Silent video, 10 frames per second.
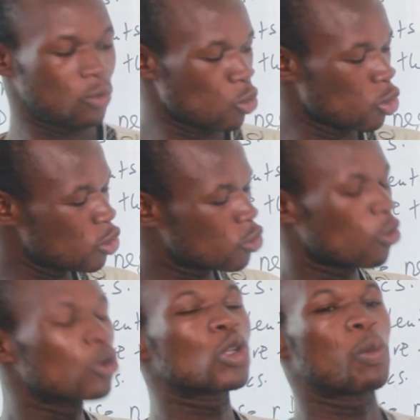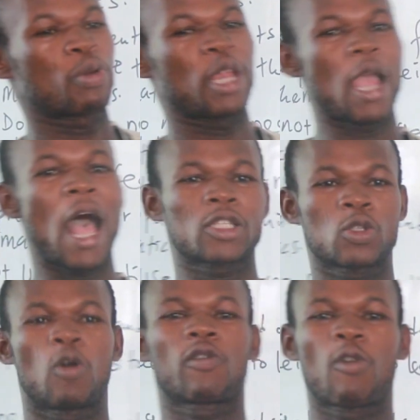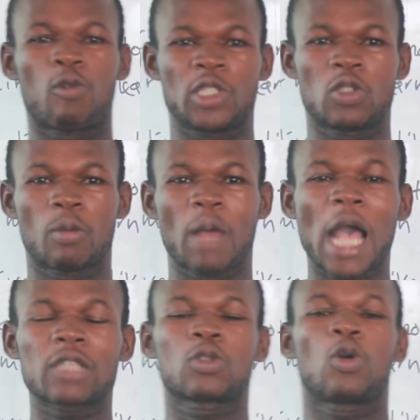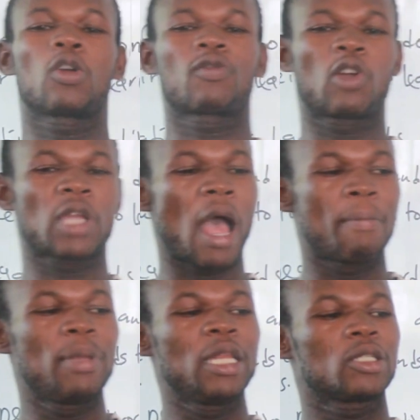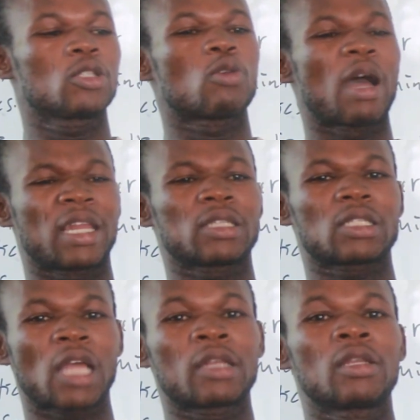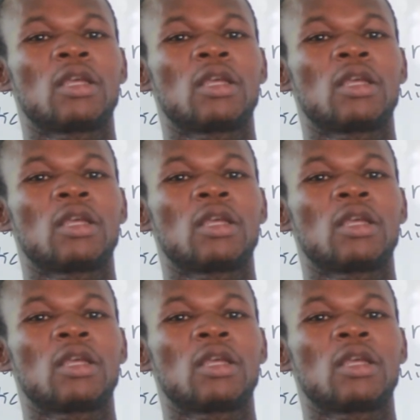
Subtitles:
So you need to also pray, ask God for wisdom, ask God for the ability to understand